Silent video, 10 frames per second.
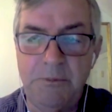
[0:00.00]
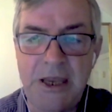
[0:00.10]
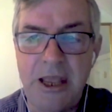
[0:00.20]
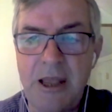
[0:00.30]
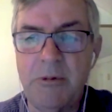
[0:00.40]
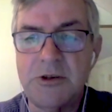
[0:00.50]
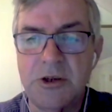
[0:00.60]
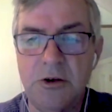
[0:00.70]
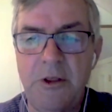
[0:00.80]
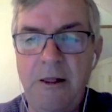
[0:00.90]
being able
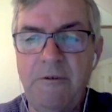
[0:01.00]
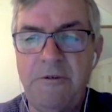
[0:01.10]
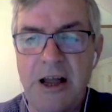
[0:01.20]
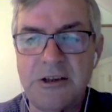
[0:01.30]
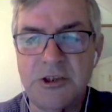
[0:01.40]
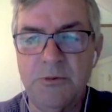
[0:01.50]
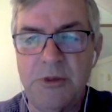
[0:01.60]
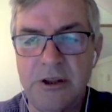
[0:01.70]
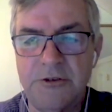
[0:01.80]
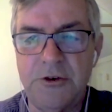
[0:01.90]
to find
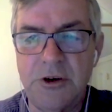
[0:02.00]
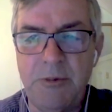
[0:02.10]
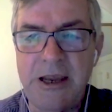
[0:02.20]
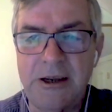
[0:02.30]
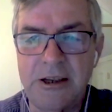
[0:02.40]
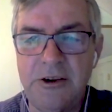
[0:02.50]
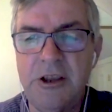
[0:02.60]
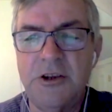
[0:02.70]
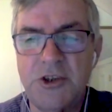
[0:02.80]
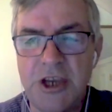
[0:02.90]
something that's
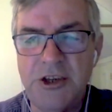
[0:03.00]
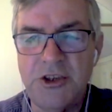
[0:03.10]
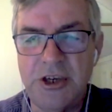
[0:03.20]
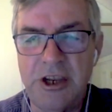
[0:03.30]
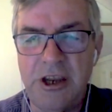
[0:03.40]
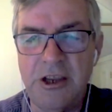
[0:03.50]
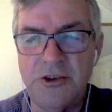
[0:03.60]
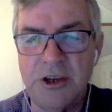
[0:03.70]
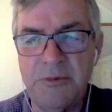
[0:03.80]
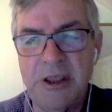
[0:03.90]
fundamentally changing in
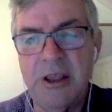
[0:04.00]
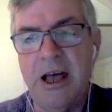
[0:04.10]
ageing